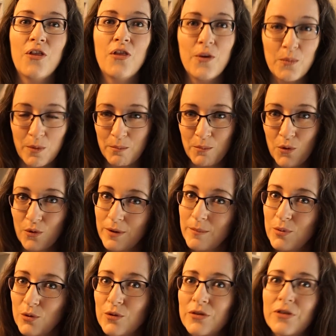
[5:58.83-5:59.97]
that were more
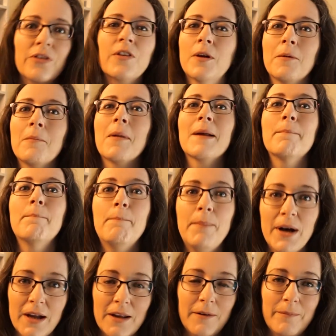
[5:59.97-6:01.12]
important than my
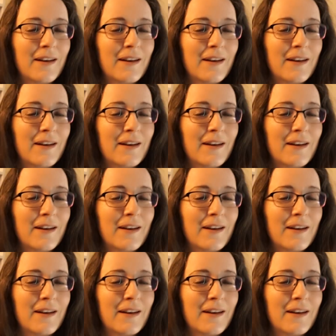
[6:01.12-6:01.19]
butt.